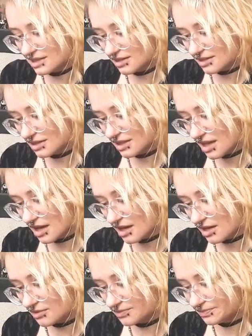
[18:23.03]
here and
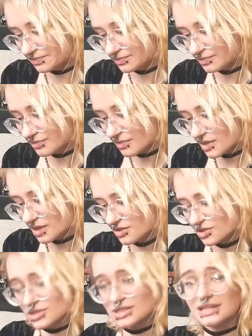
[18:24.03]
there
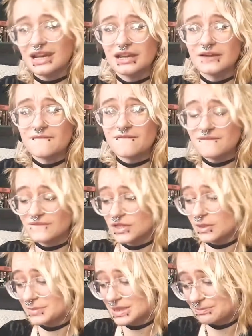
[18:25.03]
just to kind of fill
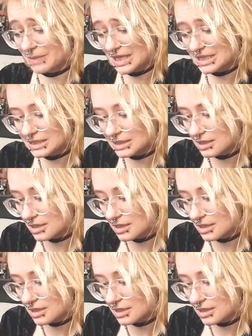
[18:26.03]
up space.